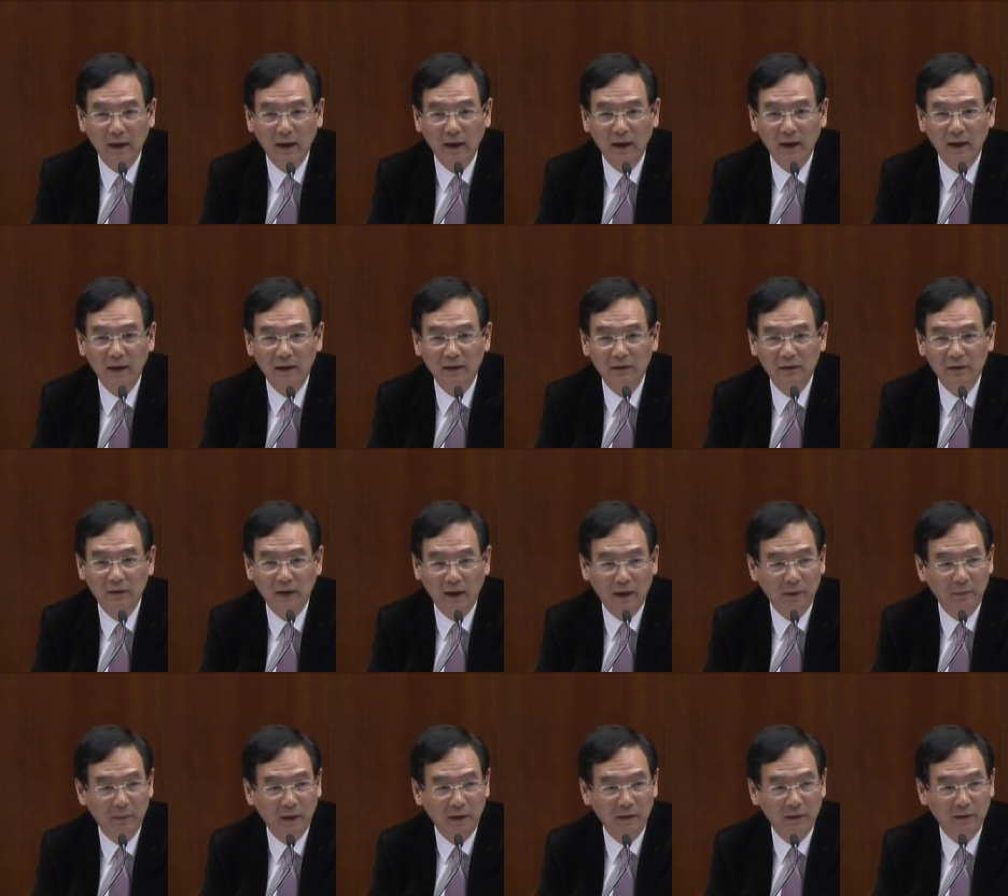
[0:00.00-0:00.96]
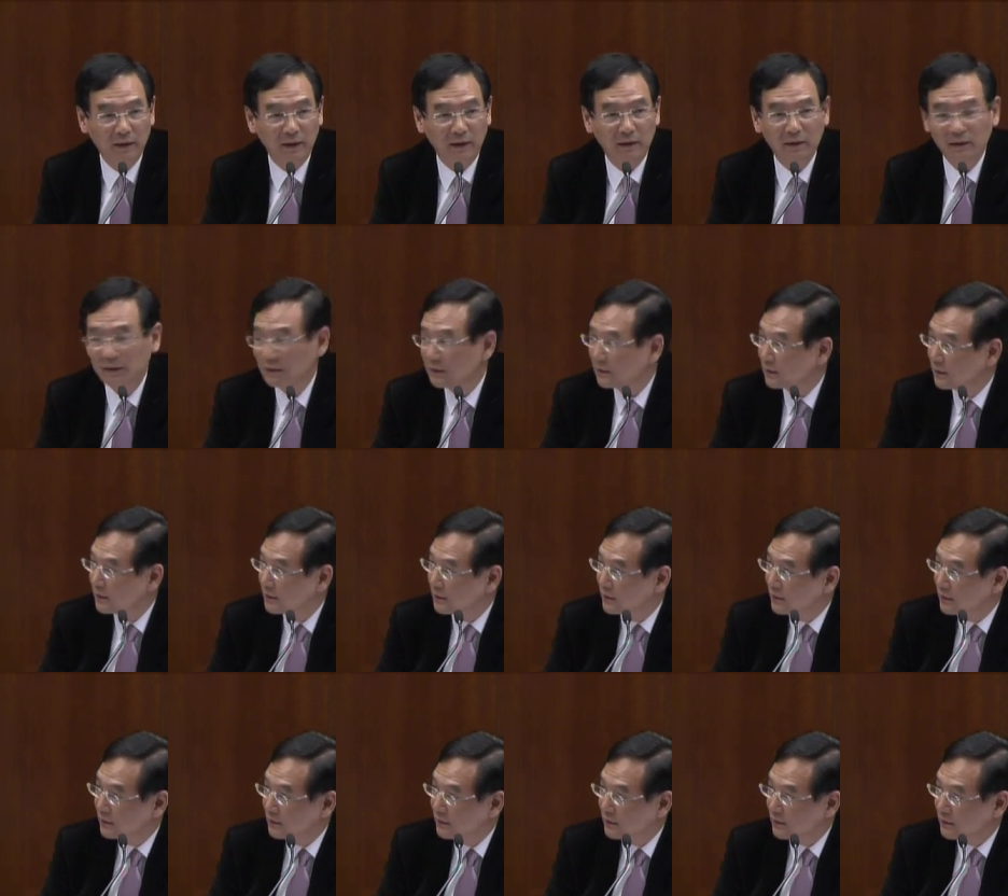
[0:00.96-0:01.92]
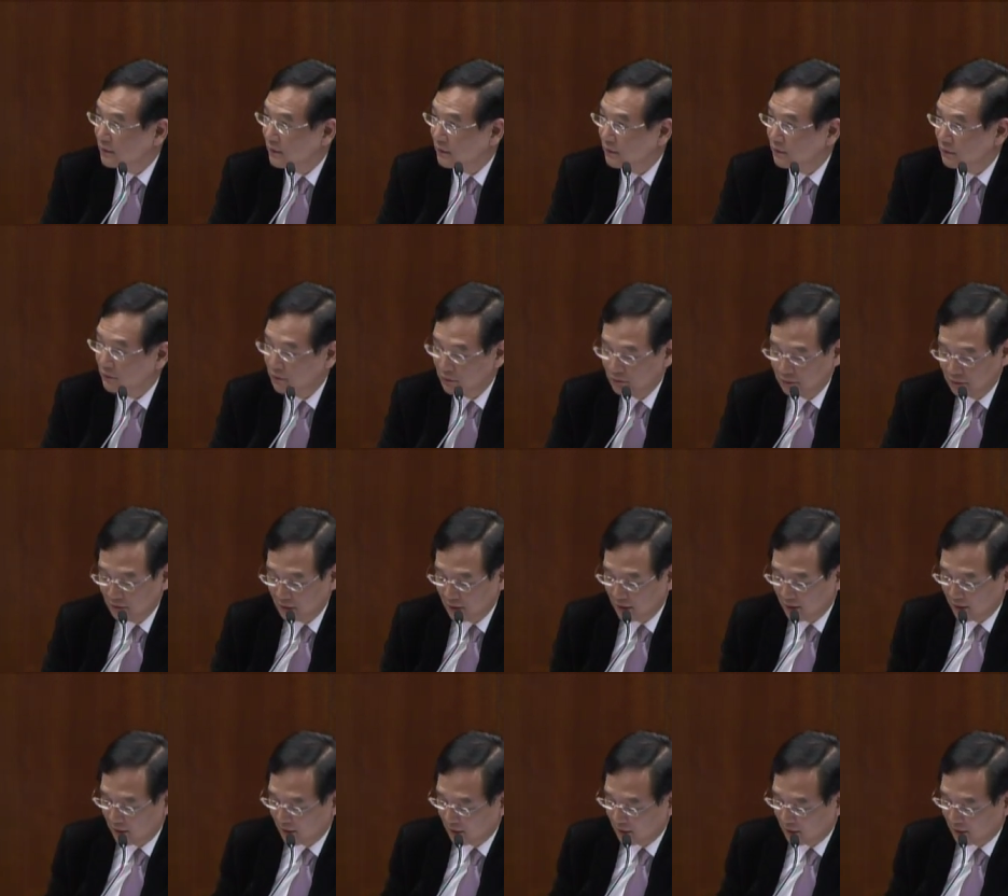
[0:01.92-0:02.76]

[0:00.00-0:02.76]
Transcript: If members have no other questions,